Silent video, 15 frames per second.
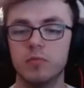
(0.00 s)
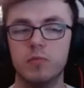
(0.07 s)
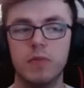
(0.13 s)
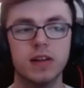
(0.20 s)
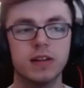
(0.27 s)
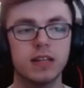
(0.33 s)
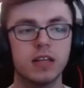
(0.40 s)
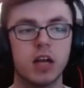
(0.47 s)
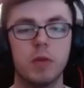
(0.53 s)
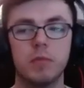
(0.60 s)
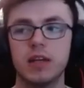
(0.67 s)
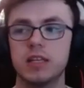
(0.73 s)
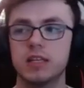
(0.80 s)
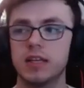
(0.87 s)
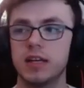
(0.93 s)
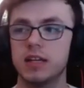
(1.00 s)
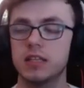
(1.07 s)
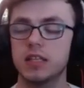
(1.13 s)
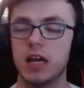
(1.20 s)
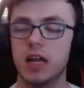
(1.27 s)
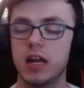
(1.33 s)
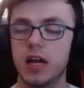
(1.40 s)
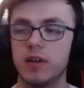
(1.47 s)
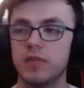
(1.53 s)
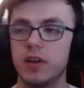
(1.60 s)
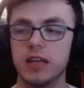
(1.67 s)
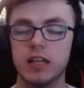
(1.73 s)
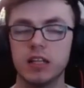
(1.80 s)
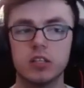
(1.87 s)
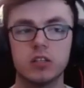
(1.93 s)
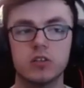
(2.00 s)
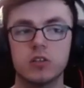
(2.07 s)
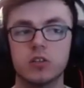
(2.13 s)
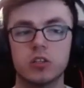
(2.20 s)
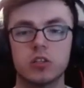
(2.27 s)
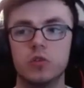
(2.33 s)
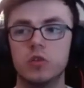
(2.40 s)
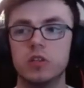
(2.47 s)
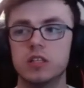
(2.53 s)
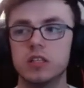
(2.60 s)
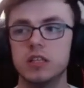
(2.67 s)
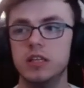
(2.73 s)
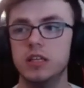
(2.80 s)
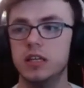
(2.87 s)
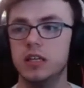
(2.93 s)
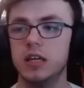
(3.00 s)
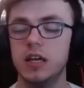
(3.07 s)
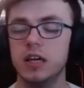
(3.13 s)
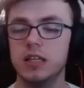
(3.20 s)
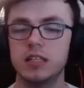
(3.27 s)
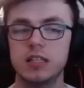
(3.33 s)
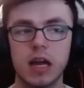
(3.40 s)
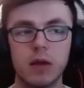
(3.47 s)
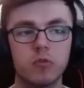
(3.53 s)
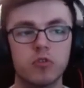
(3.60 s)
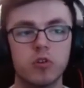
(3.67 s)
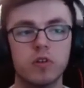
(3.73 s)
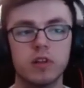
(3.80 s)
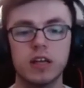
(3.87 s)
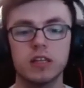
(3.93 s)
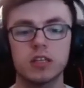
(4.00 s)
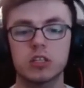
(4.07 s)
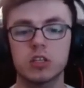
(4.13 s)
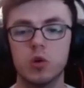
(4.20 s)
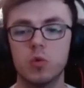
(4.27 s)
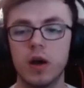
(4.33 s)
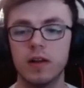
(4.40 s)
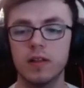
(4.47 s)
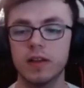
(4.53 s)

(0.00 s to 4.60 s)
Building our base stats, and I think it suits the STAMCRO class so well.